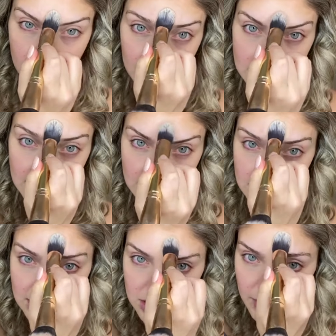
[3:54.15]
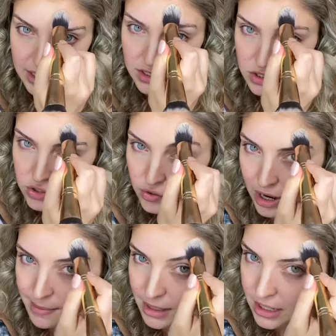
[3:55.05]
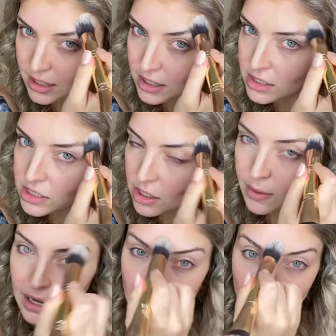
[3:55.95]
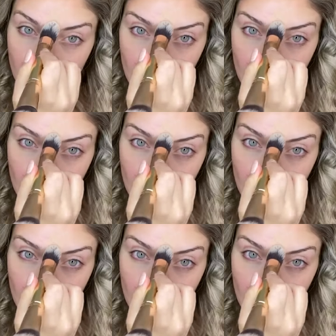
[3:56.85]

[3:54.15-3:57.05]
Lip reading: It's the easiest way to describe it. So I go